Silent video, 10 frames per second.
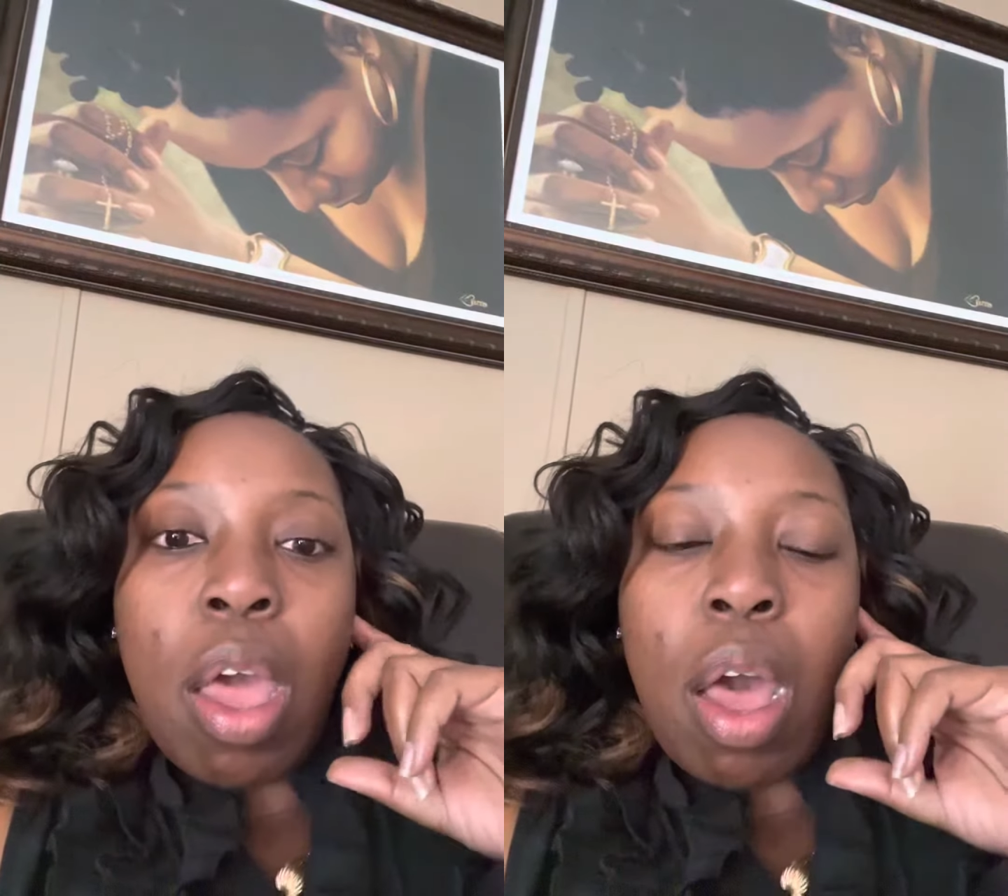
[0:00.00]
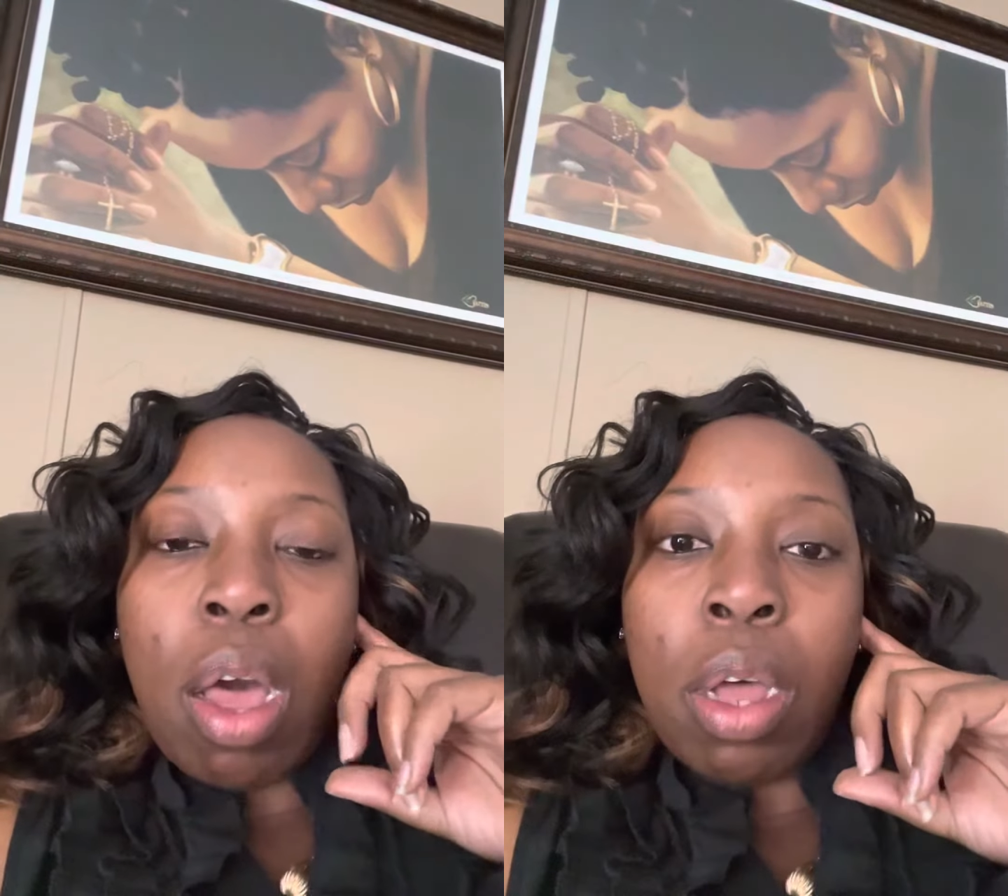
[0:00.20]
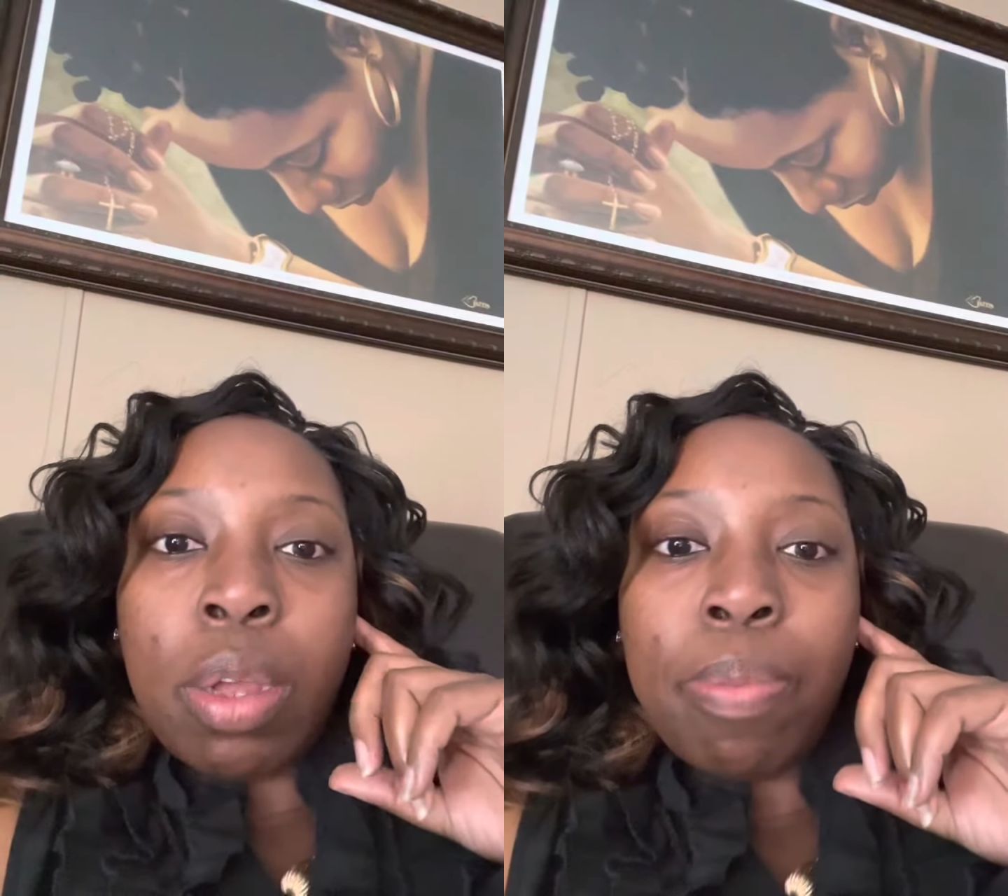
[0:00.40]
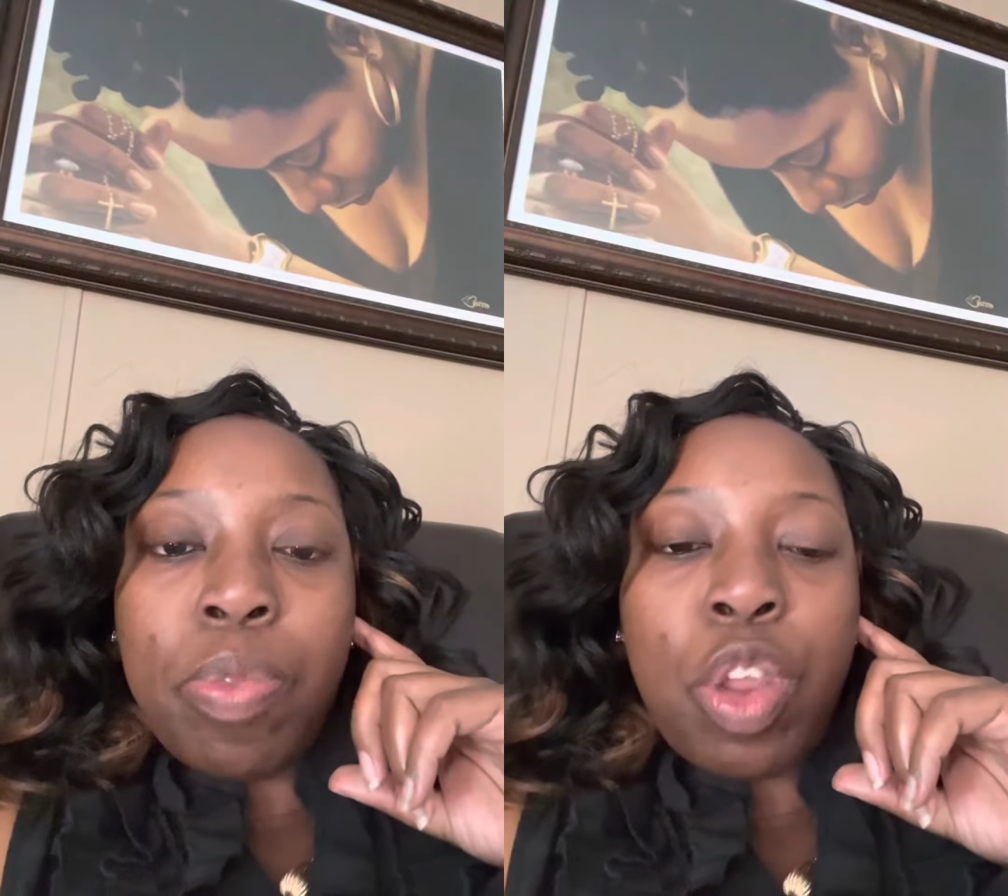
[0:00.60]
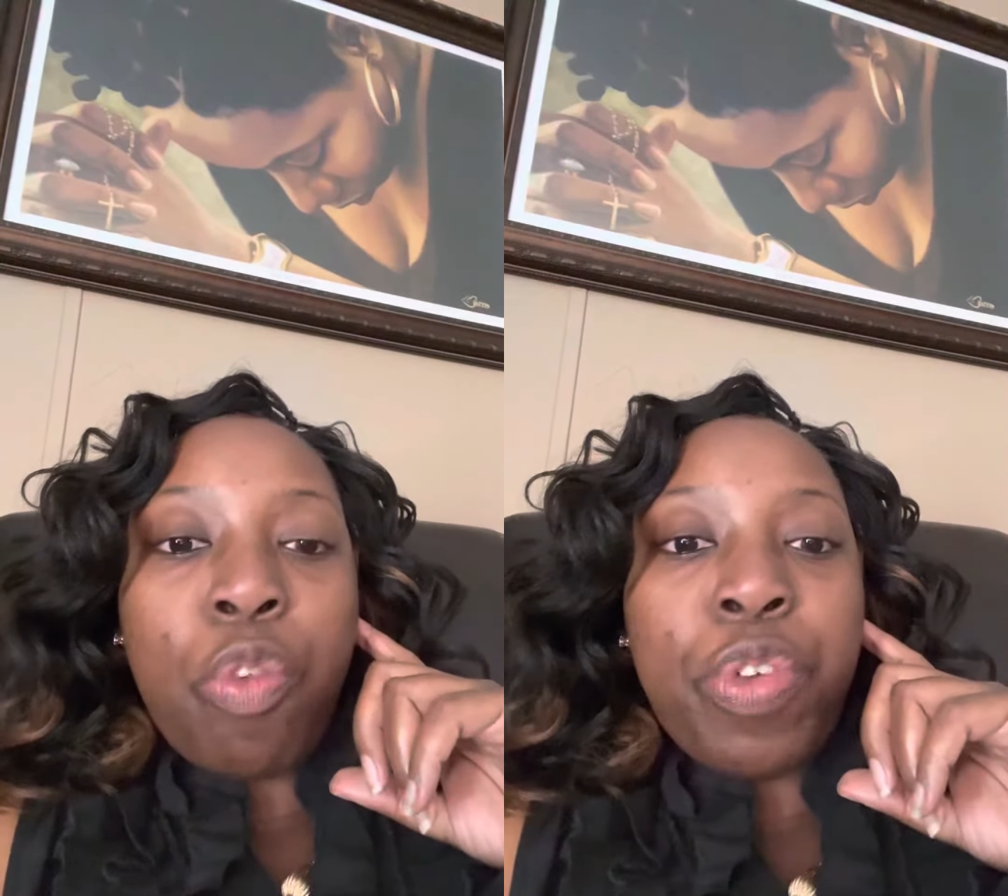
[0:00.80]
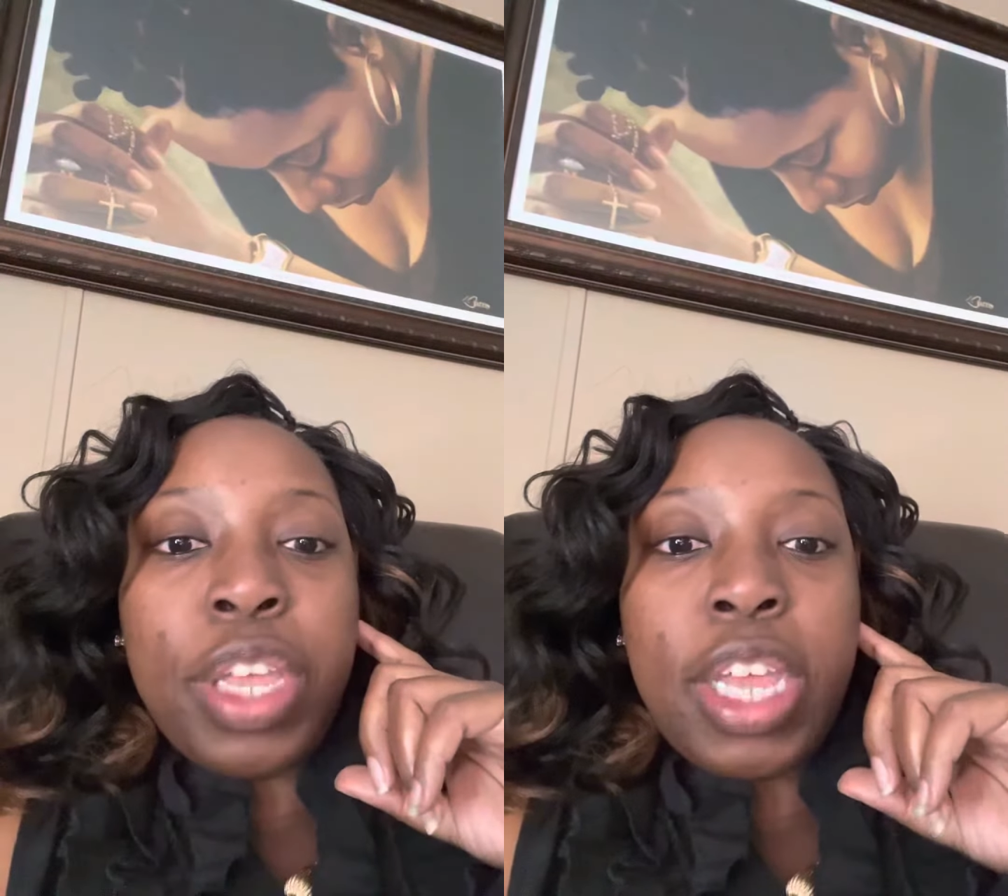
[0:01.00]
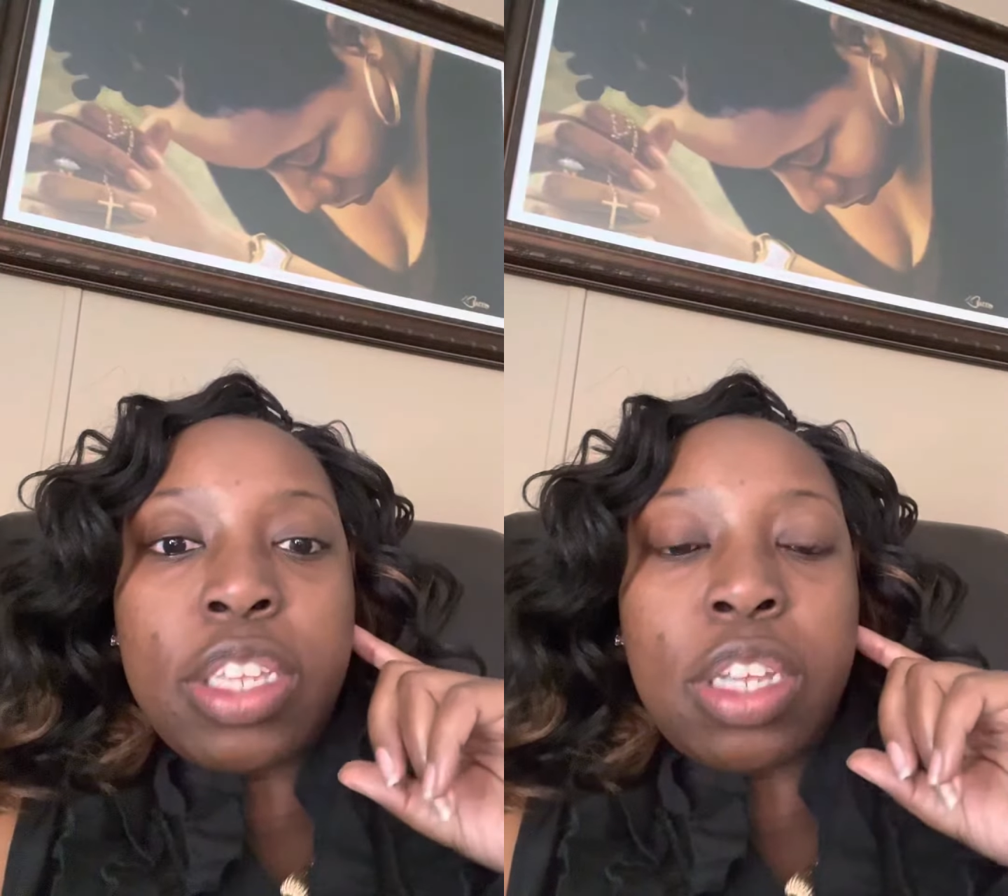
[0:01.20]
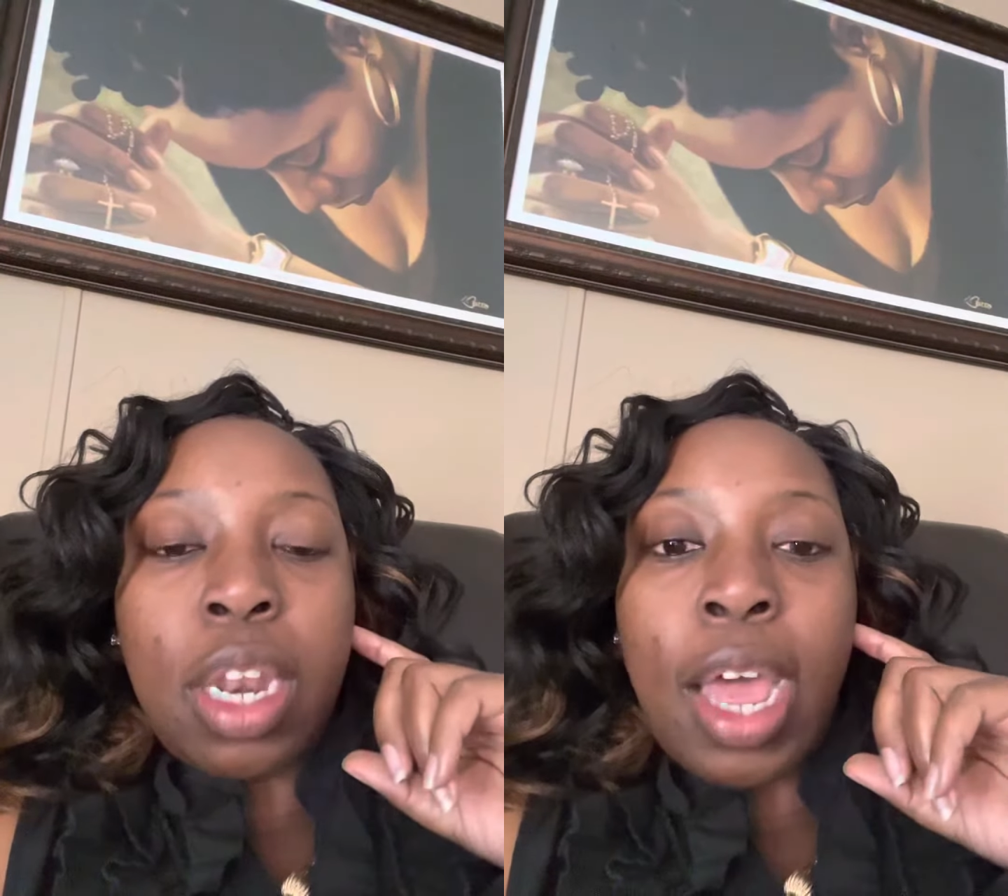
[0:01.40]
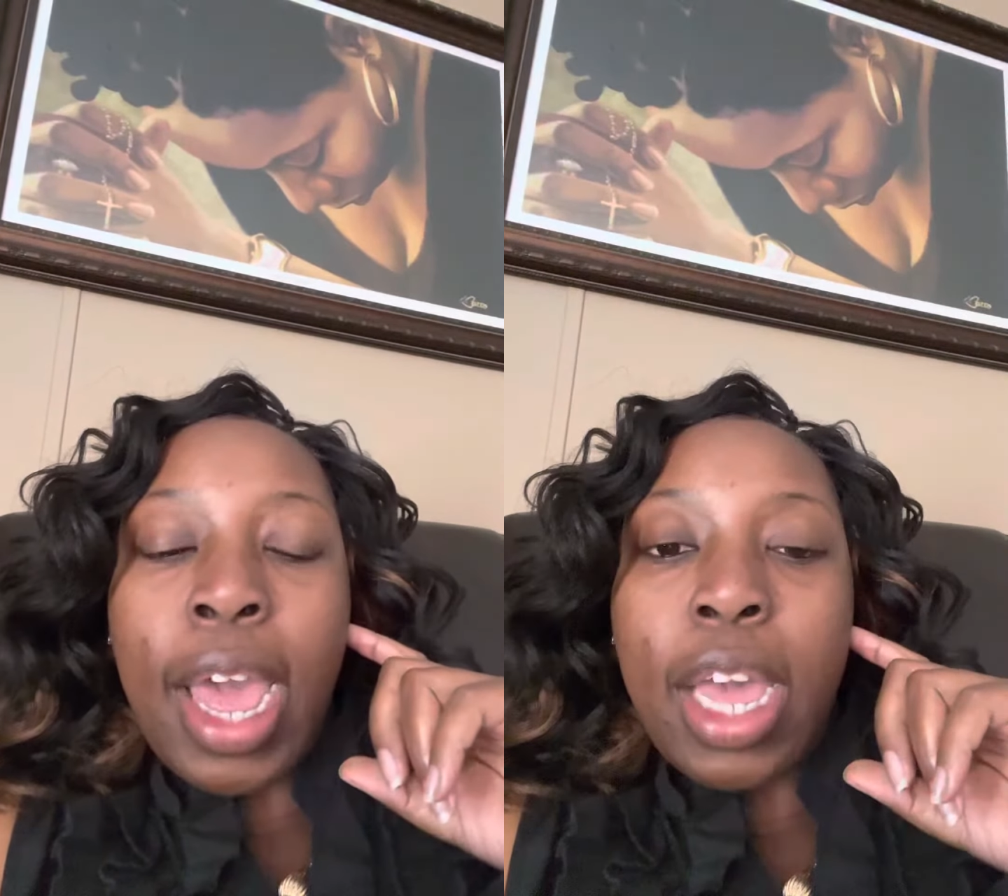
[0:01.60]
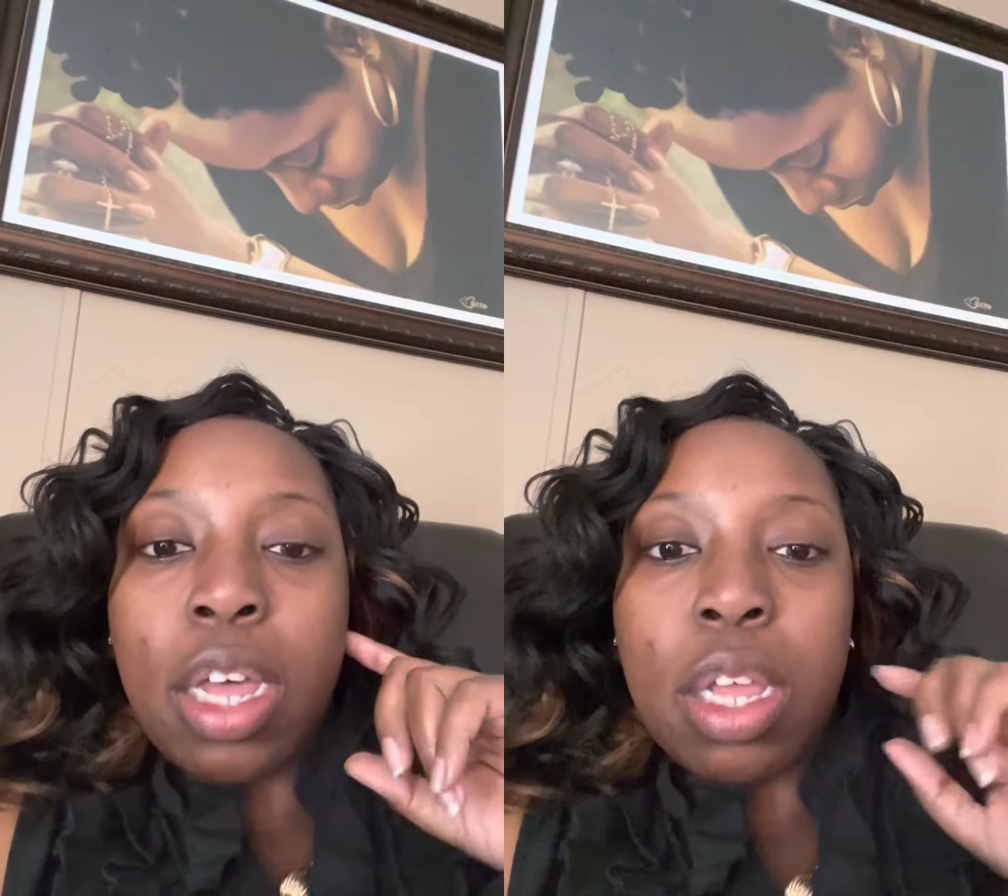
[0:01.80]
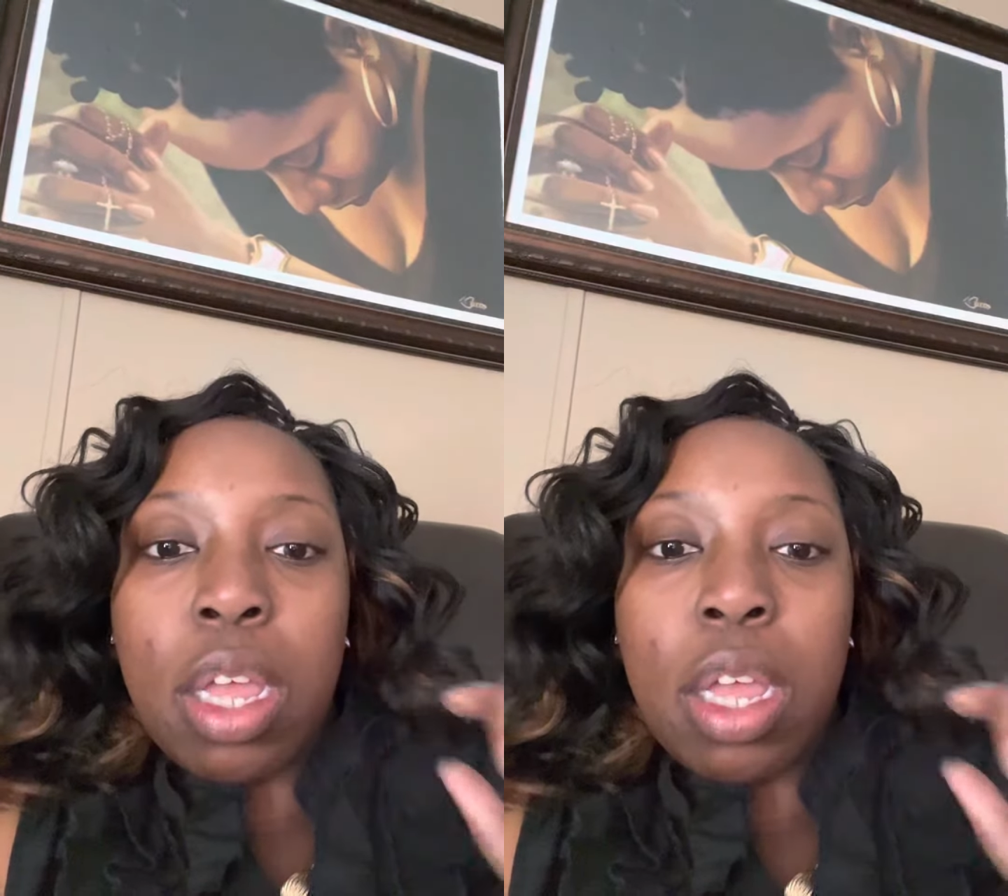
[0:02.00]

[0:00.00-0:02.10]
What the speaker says: Don't forget to like,